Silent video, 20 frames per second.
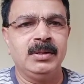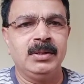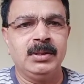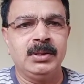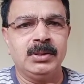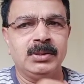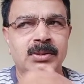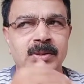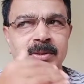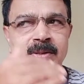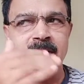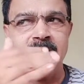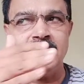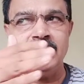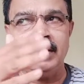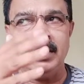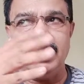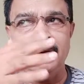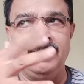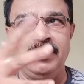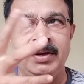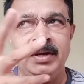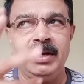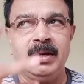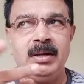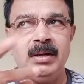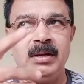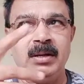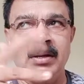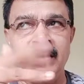So that we can
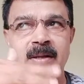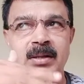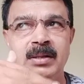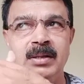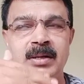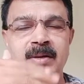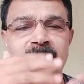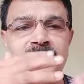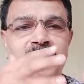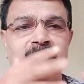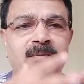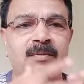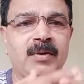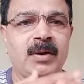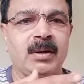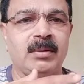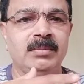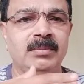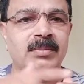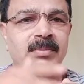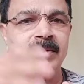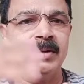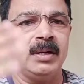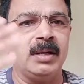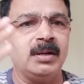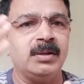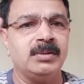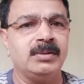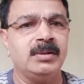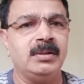learn in the different form:
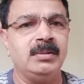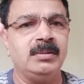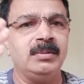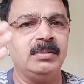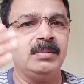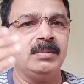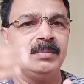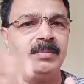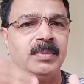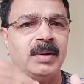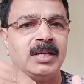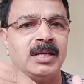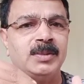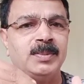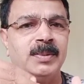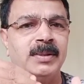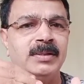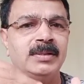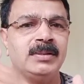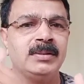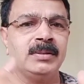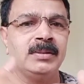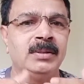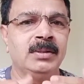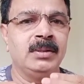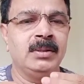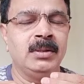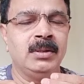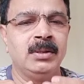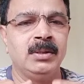nitrogen, phosphorus,
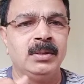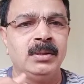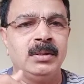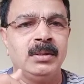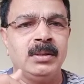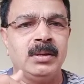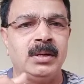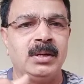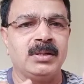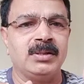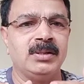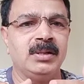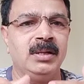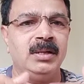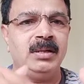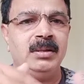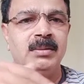arsenic,